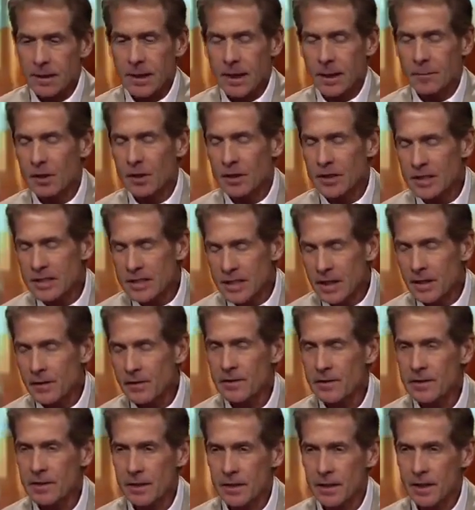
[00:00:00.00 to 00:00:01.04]
And I'm going to say
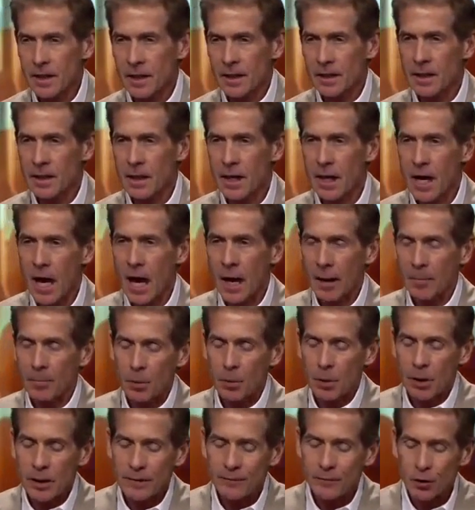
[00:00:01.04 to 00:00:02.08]
this again. I
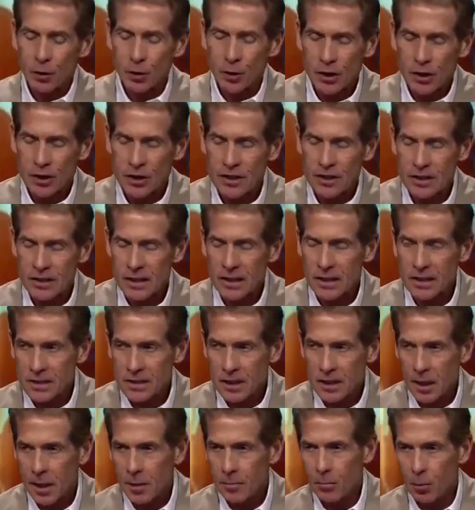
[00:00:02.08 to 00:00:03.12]
believe you're going to see
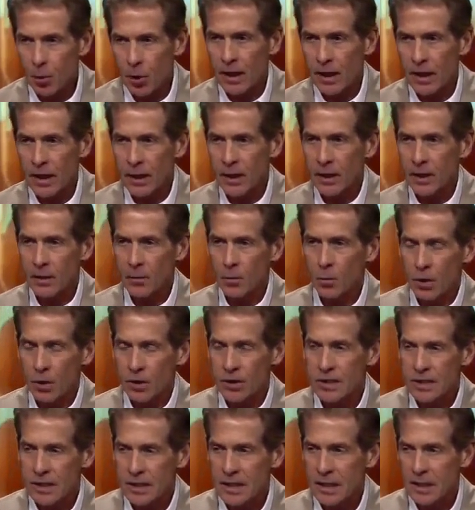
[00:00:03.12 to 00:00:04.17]
Tom Brady
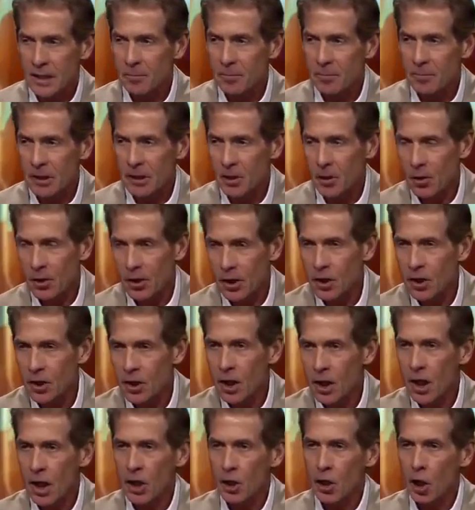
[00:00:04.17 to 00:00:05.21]
once again be on
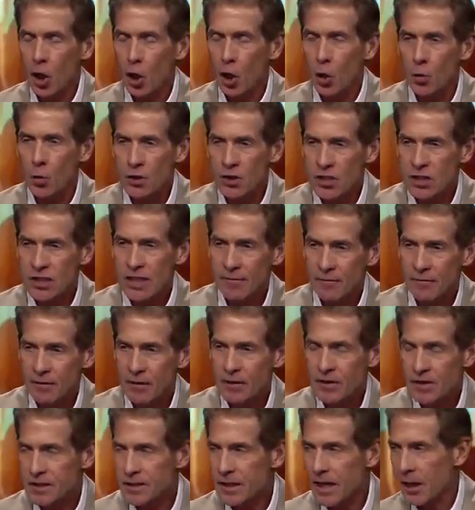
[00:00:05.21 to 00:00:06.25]
an
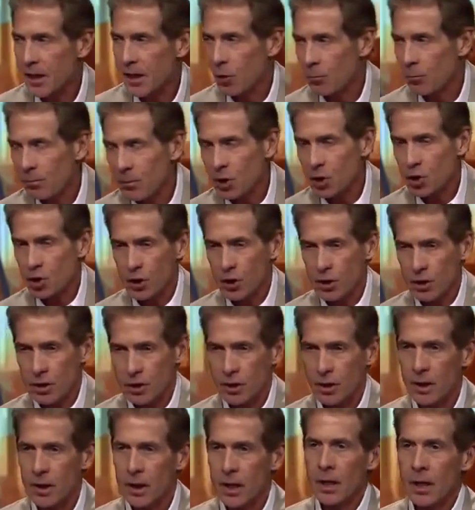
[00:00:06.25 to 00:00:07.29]
07 style mission
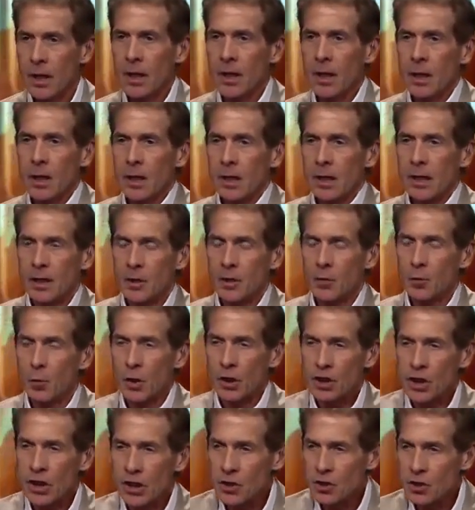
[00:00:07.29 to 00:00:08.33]
in
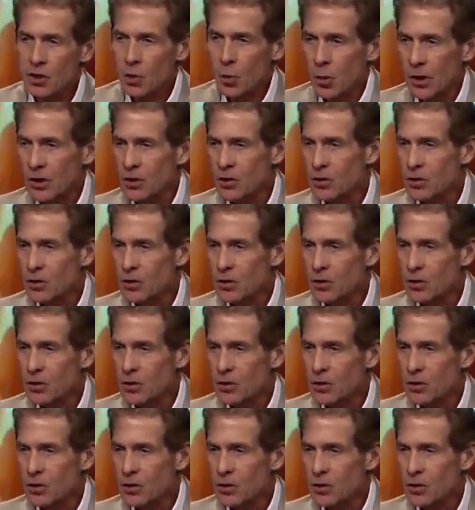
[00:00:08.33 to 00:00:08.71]
which he's going